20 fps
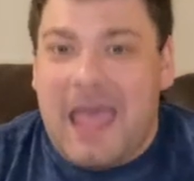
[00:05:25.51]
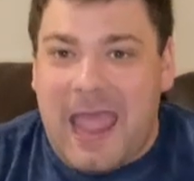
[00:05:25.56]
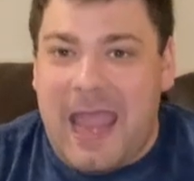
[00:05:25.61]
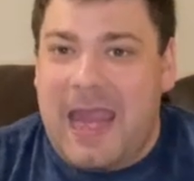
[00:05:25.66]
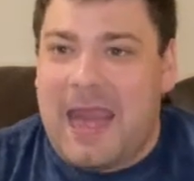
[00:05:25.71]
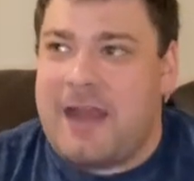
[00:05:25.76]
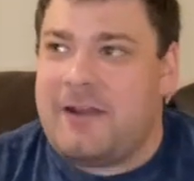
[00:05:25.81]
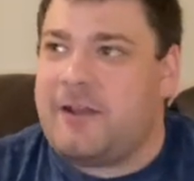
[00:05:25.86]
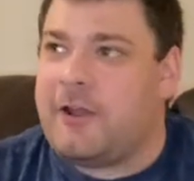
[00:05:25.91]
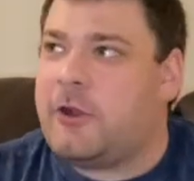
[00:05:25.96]

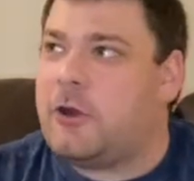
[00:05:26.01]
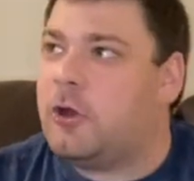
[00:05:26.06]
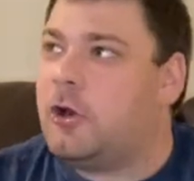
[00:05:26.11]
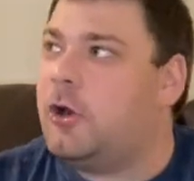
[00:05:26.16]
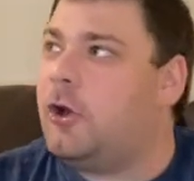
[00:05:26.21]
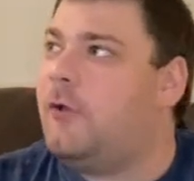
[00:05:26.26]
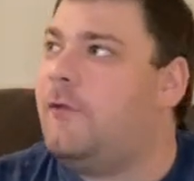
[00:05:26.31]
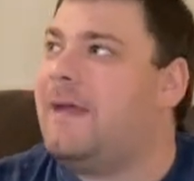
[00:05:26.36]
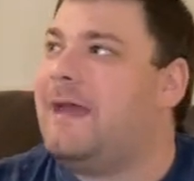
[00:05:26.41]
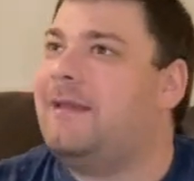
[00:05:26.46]
And a
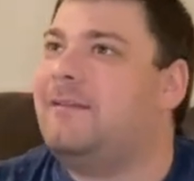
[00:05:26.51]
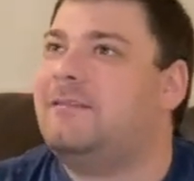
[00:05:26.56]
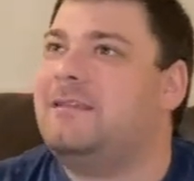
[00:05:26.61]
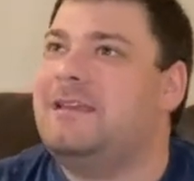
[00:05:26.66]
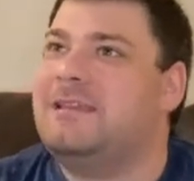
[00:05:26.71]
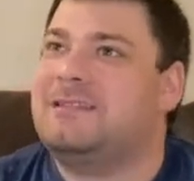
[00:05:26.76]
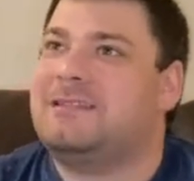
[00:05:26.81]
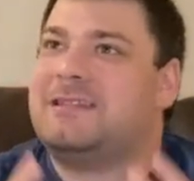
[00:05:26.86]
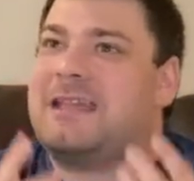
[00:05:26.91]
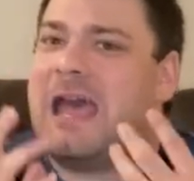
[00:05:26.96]
girl that
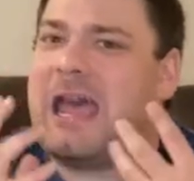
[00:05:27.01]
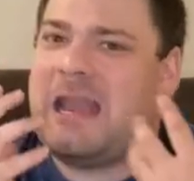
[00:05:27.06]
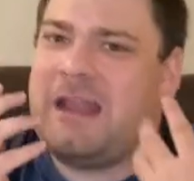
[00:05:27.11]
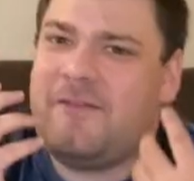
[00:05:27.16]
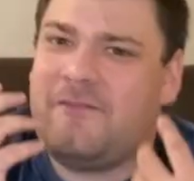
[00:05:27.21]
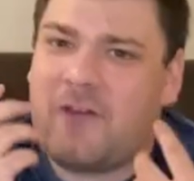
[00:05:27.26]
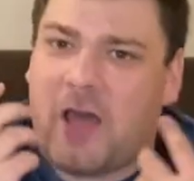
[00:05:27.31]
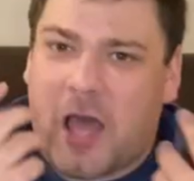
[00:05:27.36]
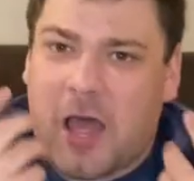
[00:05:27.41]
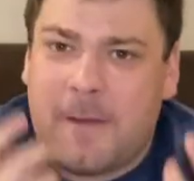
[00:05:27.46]
is kind
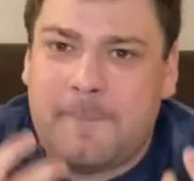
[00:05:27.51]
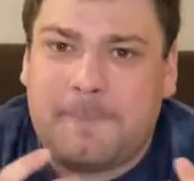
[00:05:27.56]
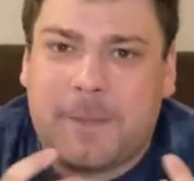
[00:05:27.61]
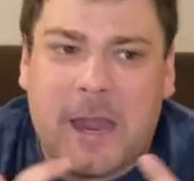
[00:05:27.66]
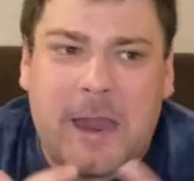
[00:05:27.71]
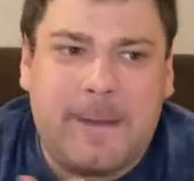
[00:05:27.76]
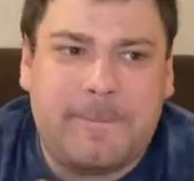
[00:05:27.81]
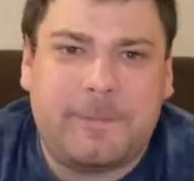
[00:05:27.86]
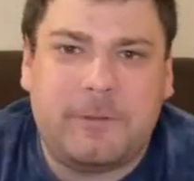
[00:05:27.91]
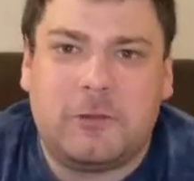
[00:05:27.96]
of
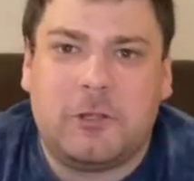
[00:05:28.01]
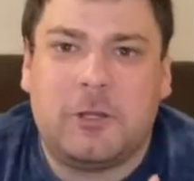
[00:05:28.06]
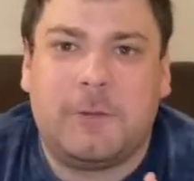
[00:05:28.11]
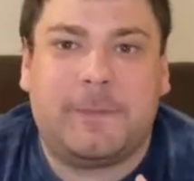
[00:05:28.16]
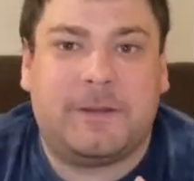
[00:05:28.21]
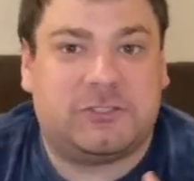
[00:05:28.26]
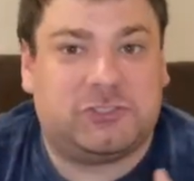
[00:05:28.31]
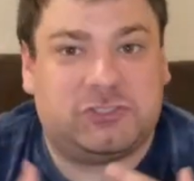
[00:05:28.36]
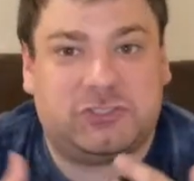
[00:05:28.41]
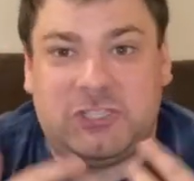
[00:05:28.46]
unpopular,
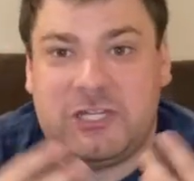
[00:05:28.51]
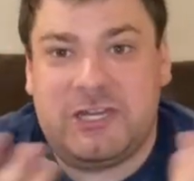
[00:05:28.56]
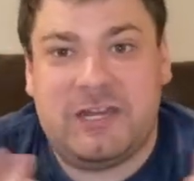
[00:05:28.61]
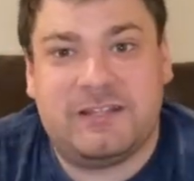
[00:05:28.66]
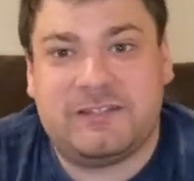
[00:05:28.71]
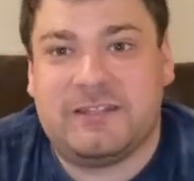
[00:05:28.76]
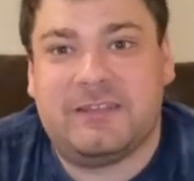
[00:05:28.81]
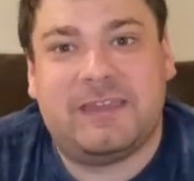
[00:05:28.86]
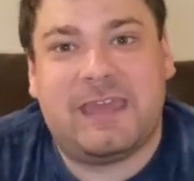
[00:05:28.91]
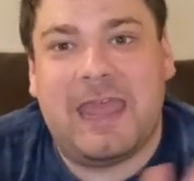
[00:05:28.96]
but she
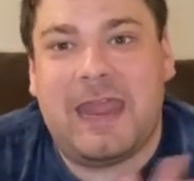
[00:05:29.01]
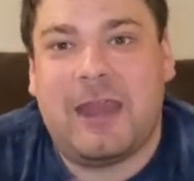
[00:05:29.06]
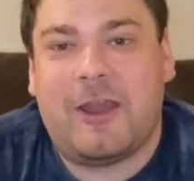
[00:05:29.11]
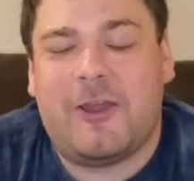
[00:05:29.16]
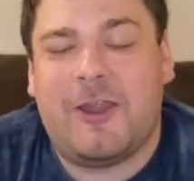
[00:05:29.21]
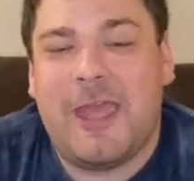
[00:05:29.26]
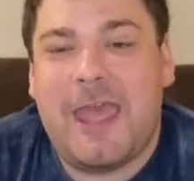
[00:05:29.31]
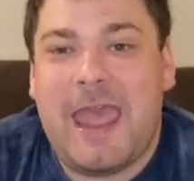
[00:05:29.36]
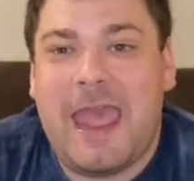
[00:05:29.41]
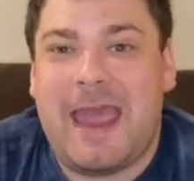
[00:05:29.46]
doesn't
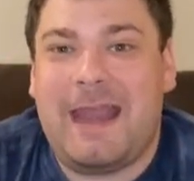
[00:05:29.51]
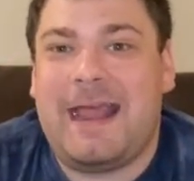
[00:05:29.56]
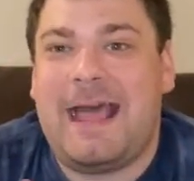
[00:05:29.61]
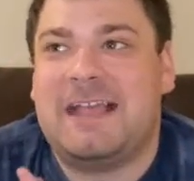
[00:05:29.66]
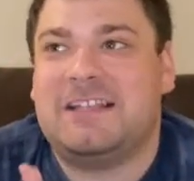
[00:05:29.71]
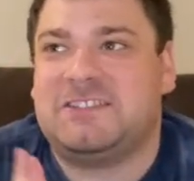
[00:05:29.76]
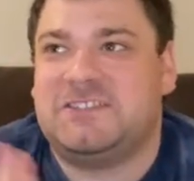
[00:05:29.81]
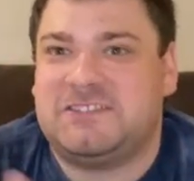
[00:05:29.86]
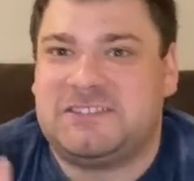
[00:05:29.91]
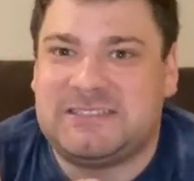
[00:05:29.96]
care, and
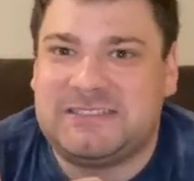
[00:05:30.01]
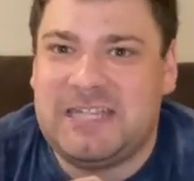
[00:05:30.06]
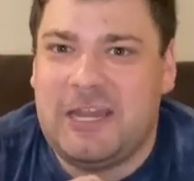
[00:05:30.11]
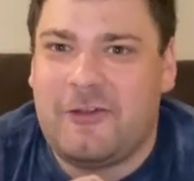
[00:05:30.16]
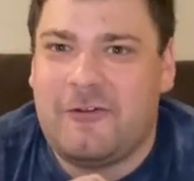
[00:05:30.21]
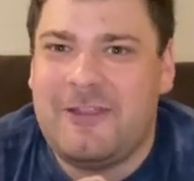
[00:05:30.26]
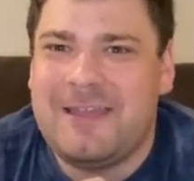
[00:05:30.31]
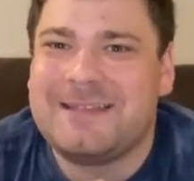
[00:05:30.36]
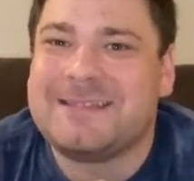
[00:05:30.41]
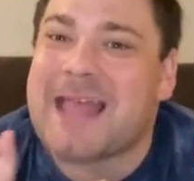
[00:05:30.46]
has
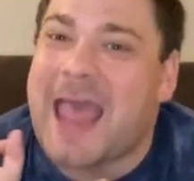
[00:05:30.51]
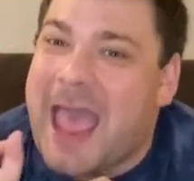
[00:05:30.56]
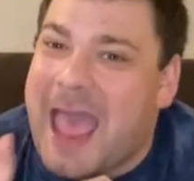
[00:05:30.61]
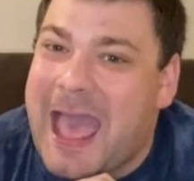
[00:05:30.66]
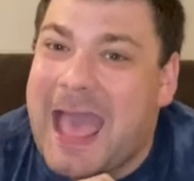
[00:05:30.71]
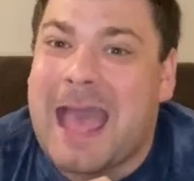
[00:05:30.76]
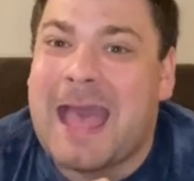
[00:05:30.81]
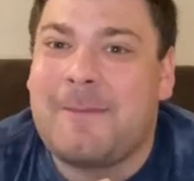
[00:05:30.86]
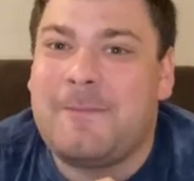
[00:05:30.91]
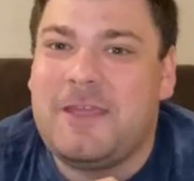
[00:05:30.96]
serious
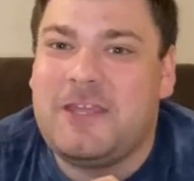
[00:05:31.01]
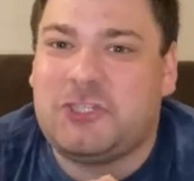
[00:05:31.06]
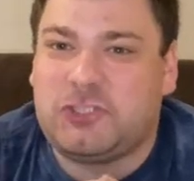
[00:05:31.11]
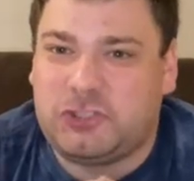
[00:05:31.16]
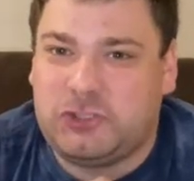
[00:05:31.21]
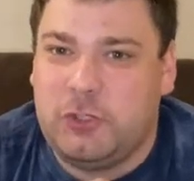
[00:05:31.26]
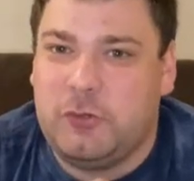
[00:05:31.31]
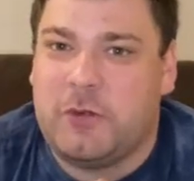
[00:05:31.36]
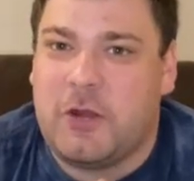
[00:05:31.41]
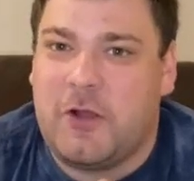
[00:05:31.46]
Abby
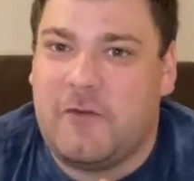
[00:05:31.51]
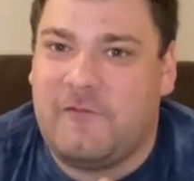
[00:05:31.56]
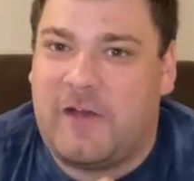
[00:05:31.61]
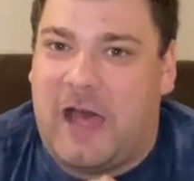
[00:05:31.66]
Shudo